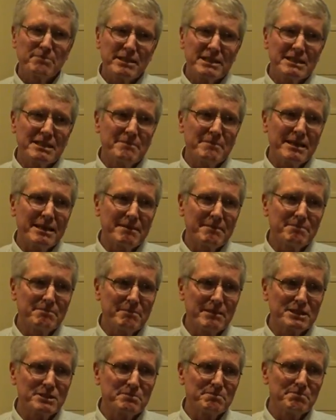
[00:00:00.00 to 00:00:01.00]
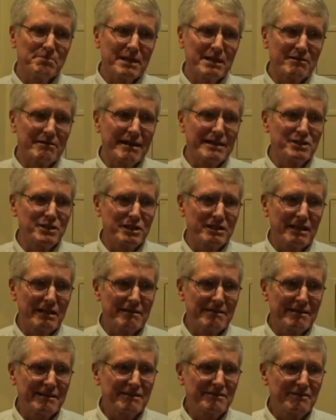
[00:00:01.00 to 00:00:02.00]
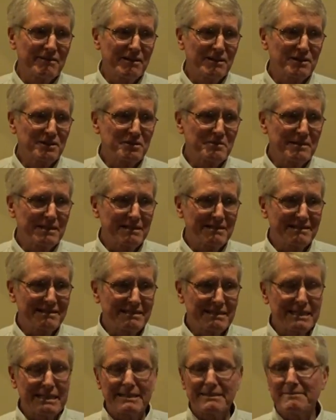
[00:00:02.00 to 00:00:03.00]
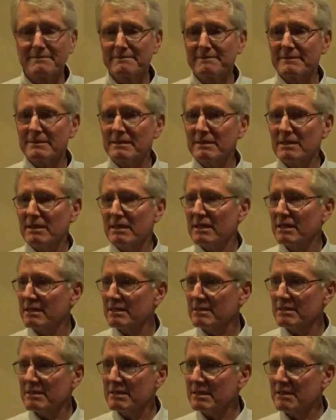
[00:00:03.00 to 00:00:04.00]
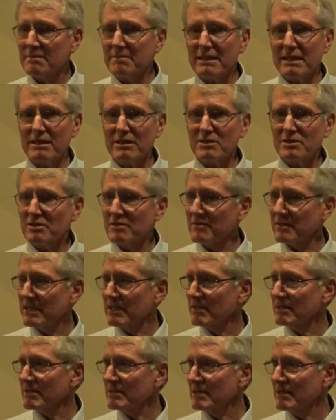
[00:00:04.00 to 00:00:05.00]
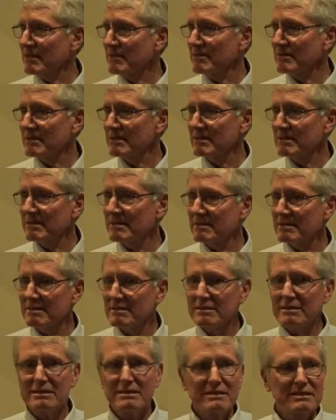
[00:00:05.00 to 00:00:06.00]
plus he made a much better engine, I think, ultimately. Yeah. Something else over here?